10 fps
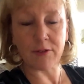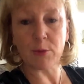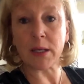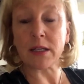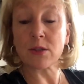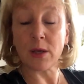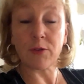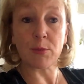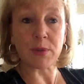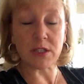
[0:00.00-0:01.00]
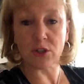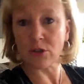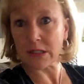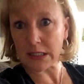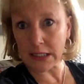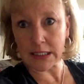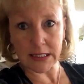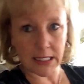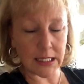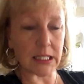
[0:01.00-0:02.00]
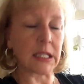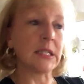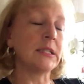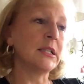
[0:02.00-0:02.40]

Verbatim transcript: everybody into every position sitting standing